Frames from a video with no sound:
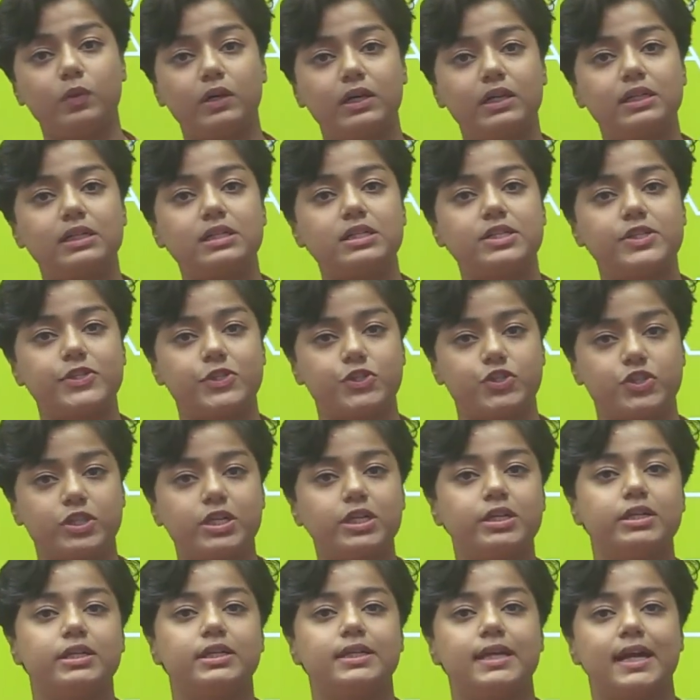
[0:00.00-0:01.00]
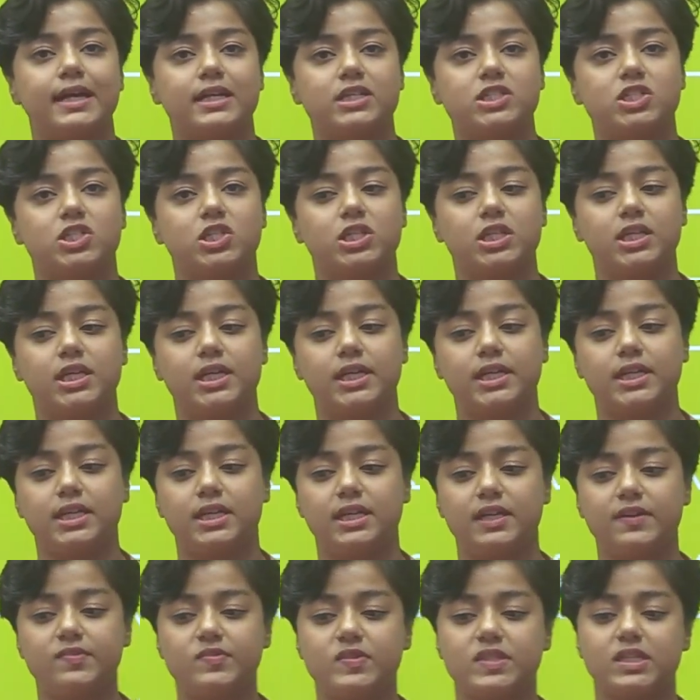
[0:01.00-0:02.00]
world's children actually
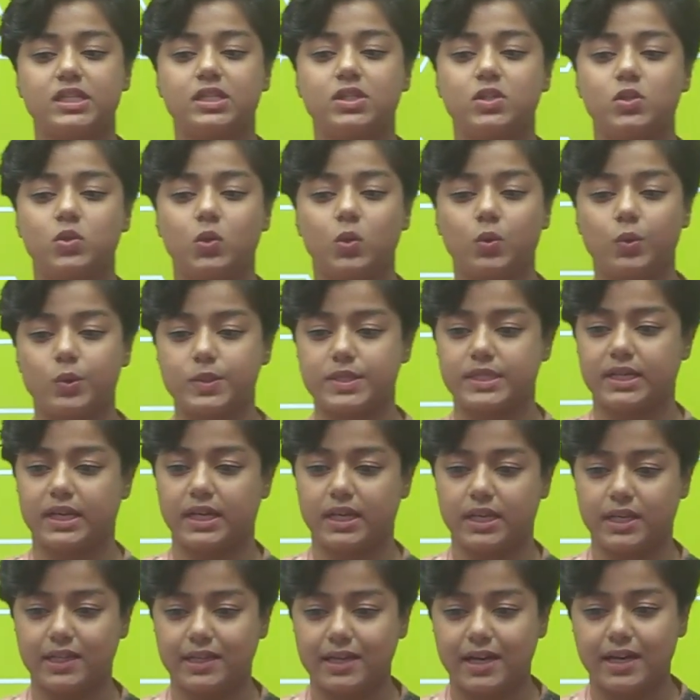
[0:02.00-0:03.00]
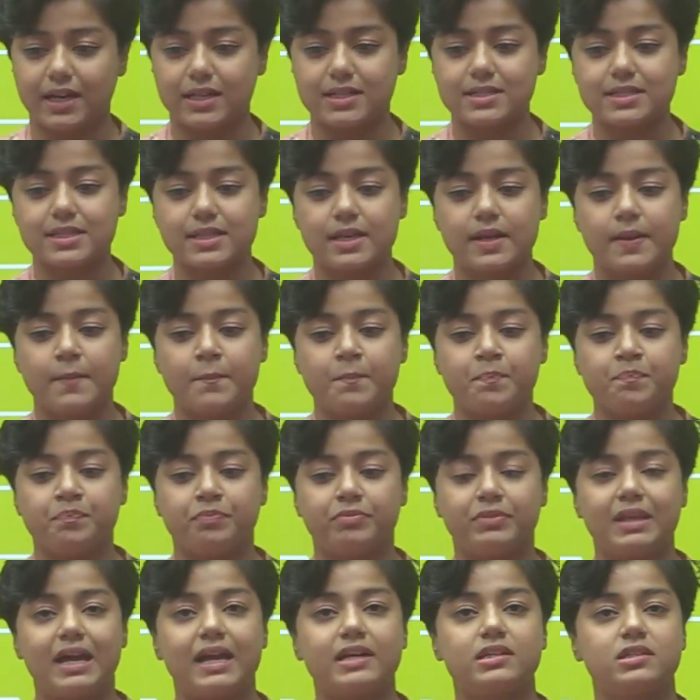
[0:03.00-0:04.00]
lives in those areas
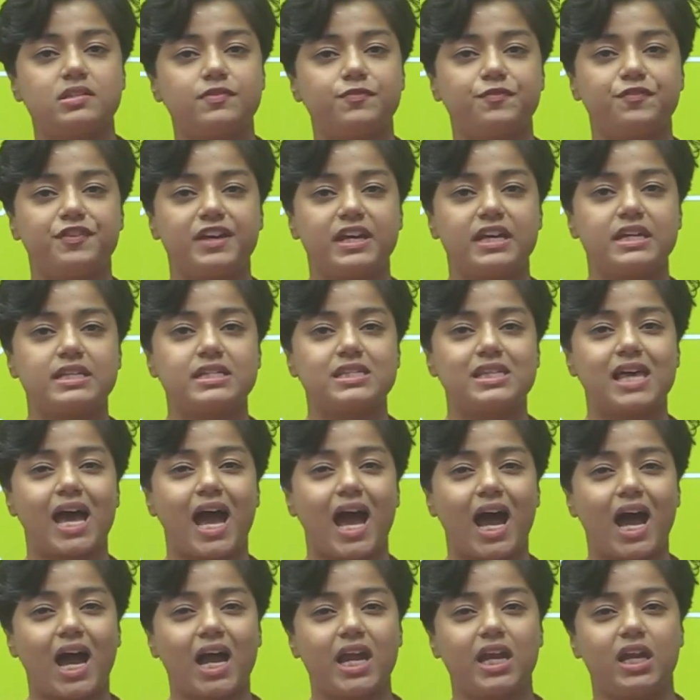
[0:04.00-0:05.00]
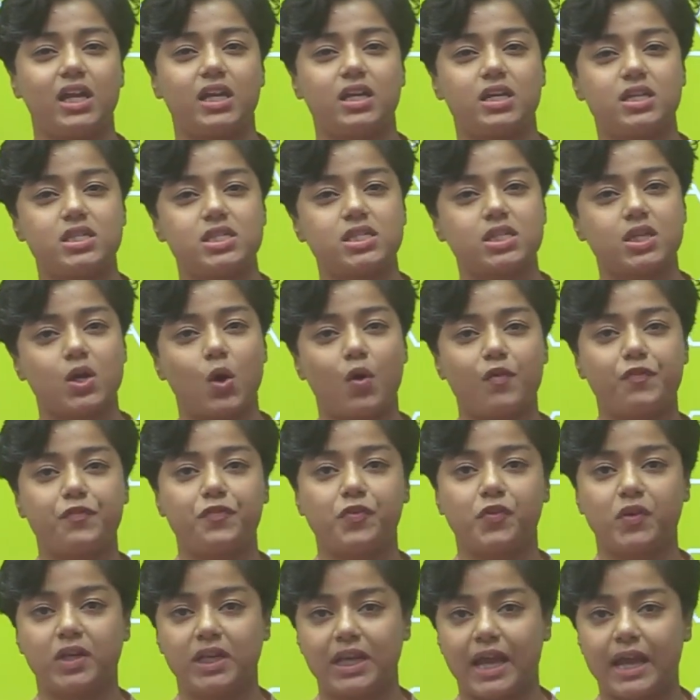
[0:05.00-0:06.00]
that face high risk
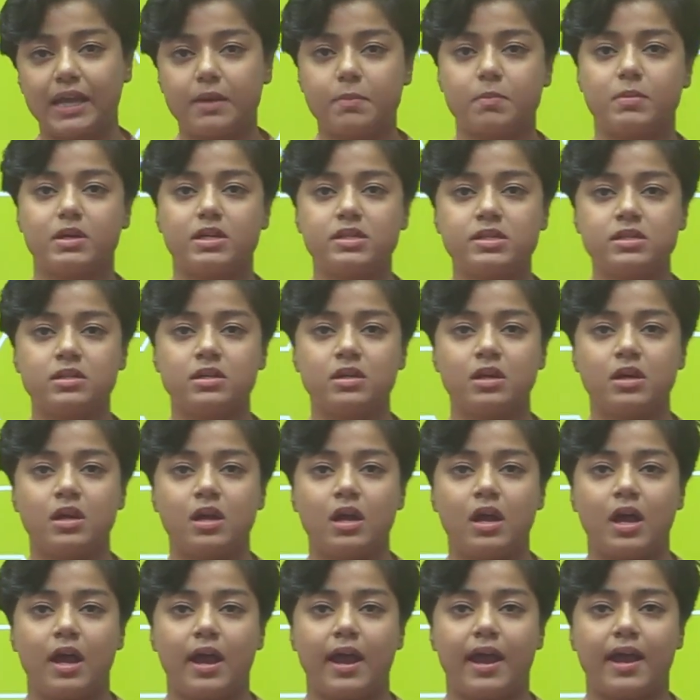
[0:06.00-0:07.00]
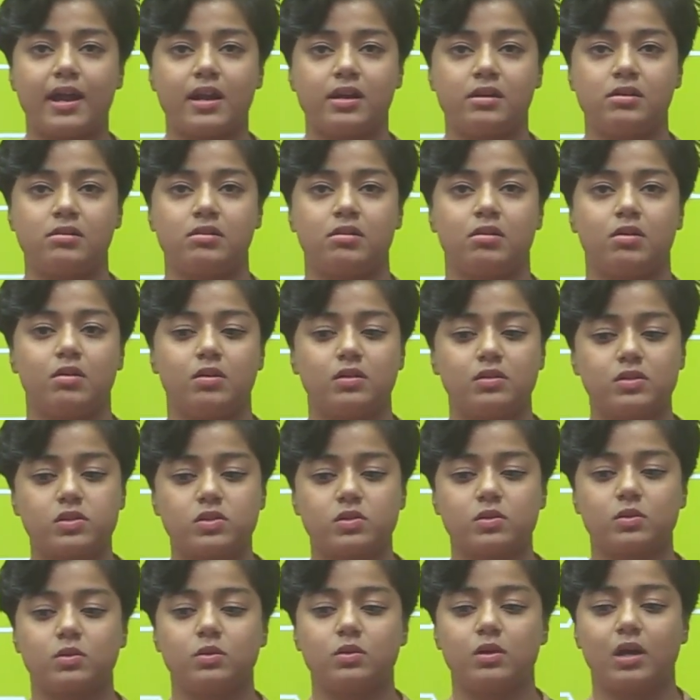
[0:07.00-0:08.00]
of climate and
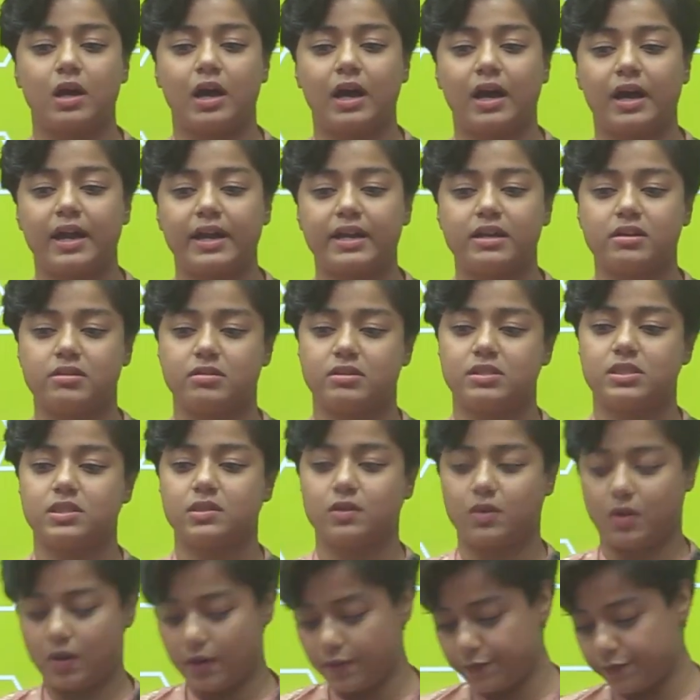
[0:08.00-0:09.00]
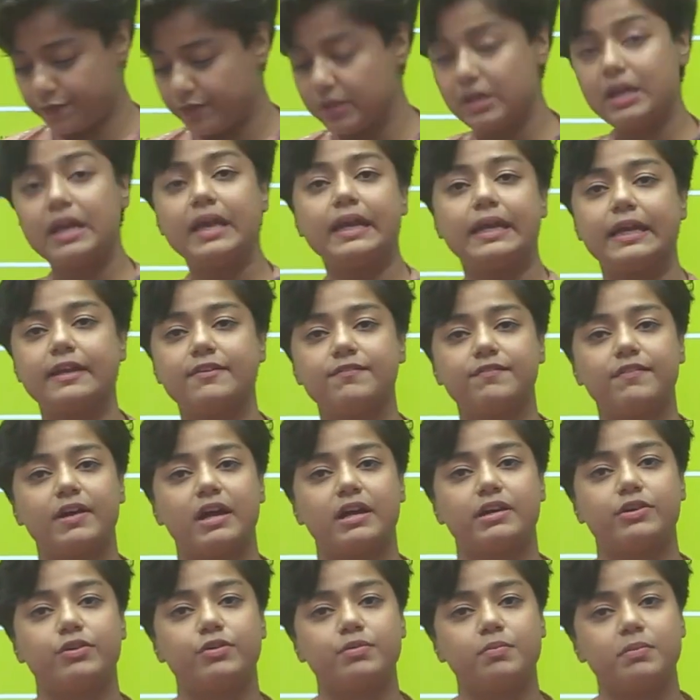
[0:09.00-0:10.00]
also high risk of
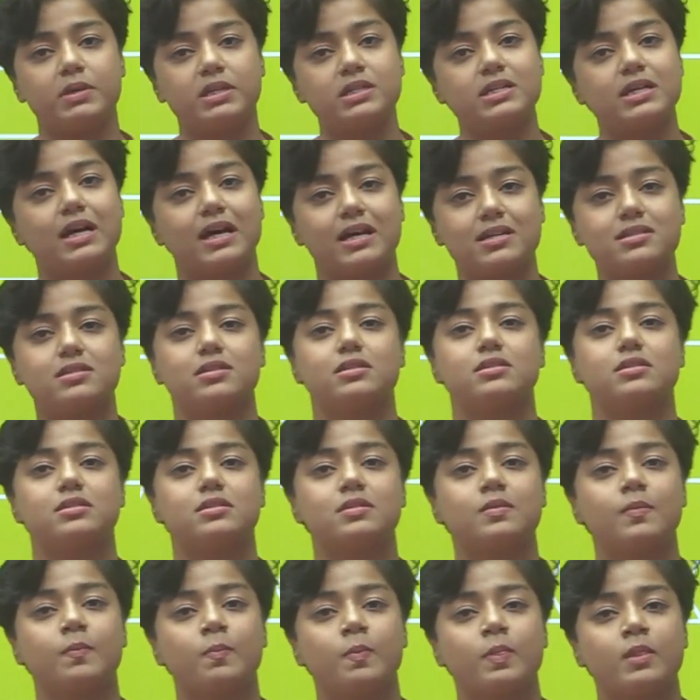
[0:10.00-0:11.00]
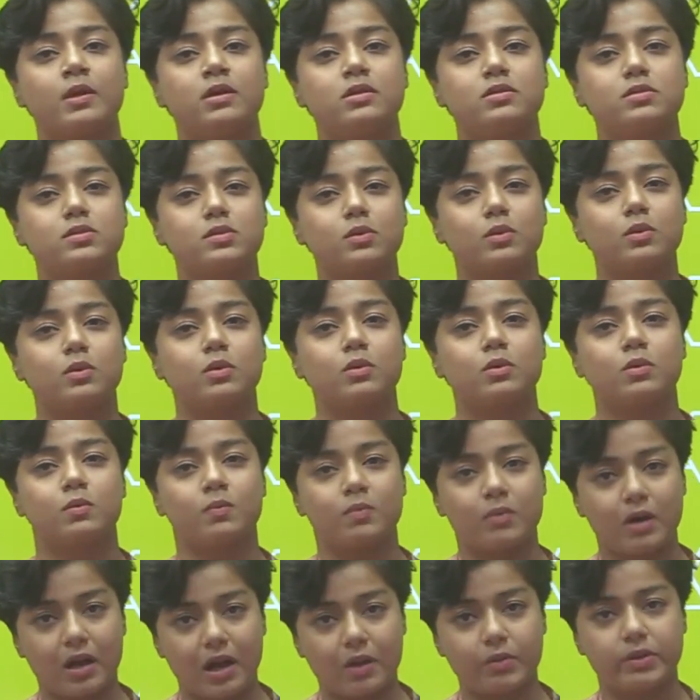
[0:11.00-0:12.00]
environment hazards.
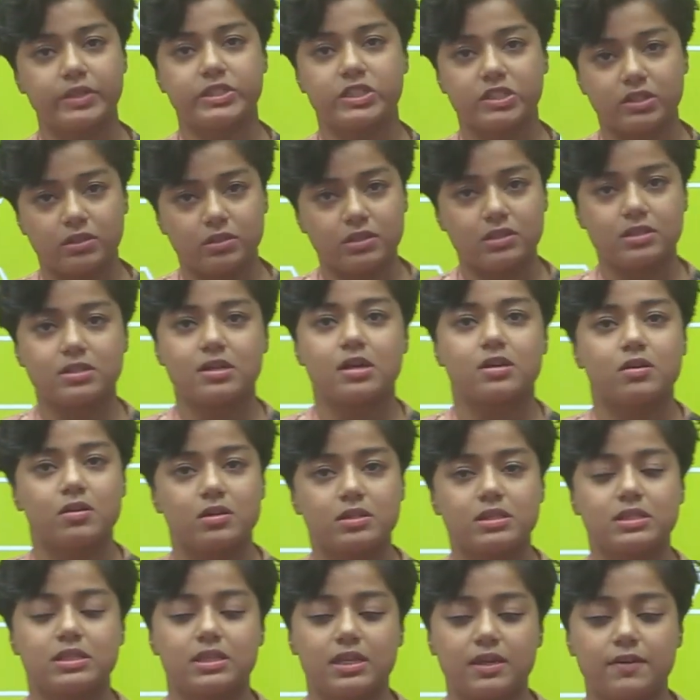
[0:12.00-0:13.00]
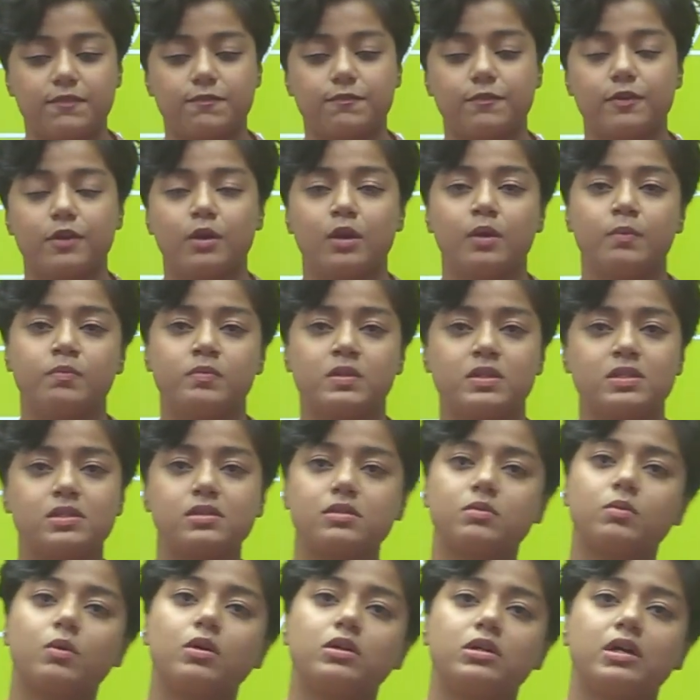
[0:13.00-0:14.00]
So our children are not safe. This
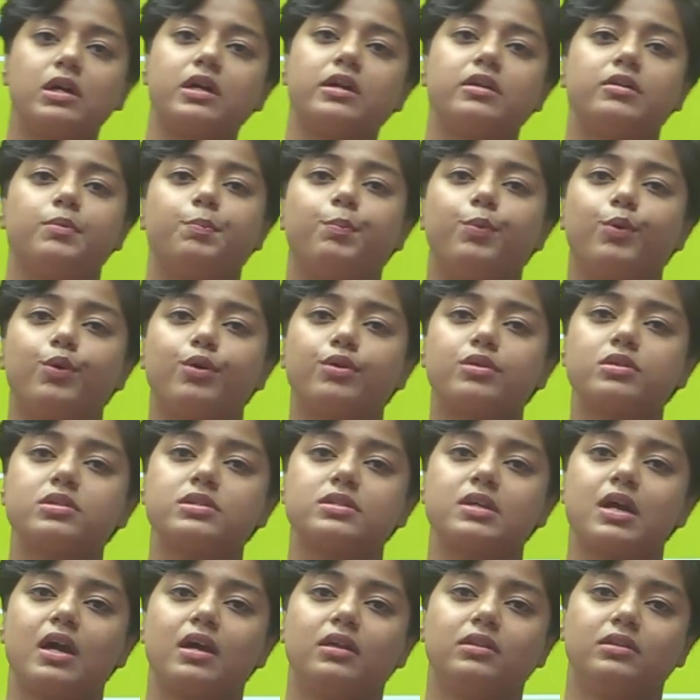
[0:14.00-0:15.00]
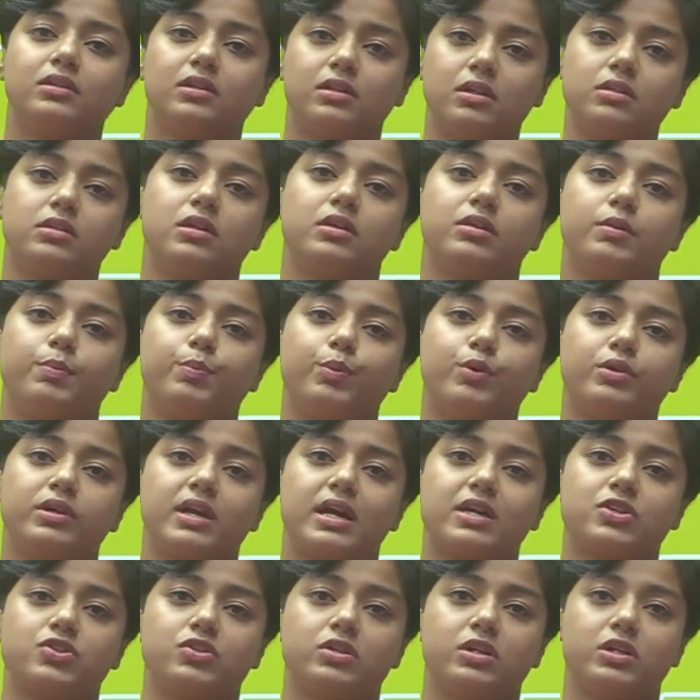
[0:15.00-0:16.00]
is what our reports, the report
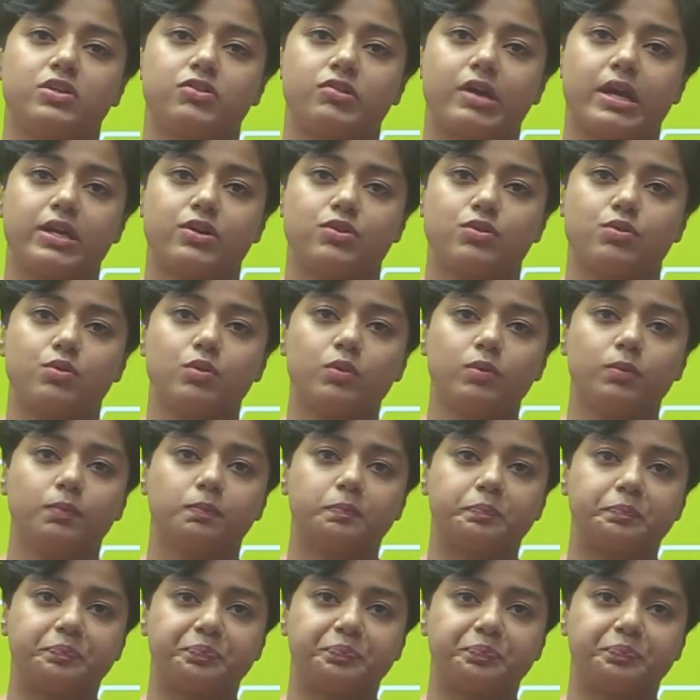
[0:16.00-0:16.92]
actually tried to